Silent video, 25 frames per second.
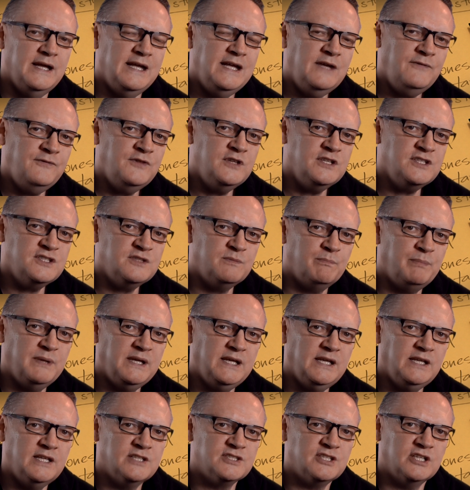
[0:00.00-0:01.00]
If the
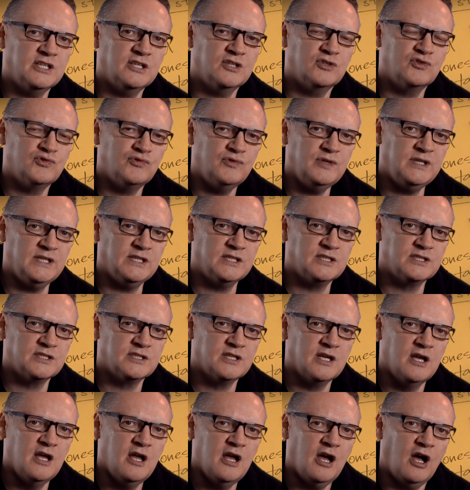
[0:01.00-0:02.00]
speed is
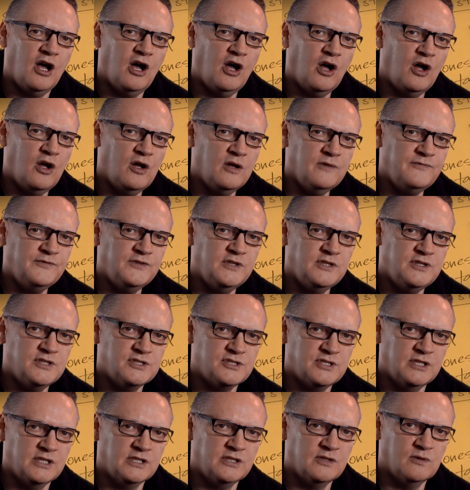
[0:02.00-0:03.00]
increased after the
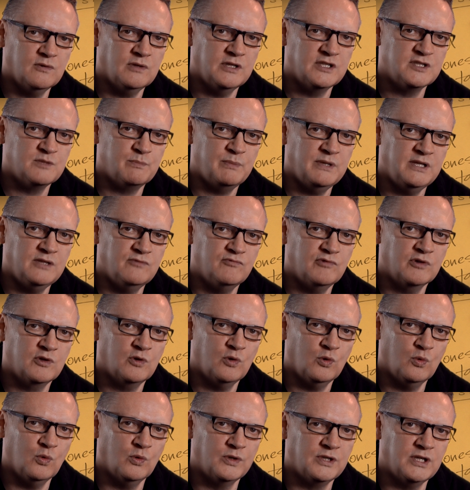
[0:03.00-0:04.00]
signal has been
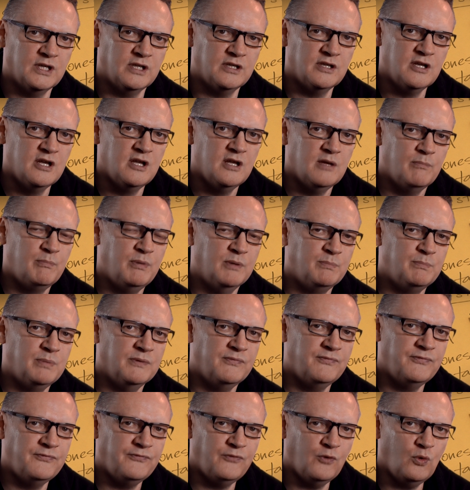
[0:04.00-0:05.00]
recorded but
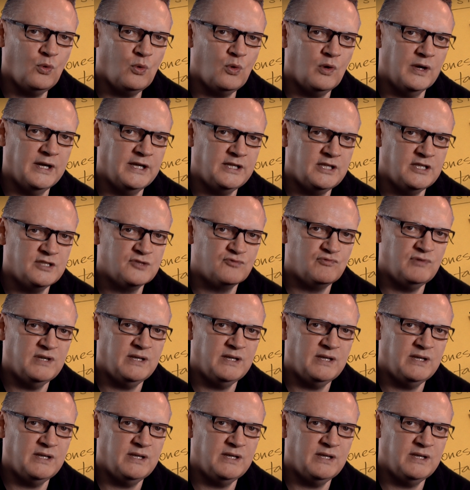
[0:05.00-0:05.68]
before it is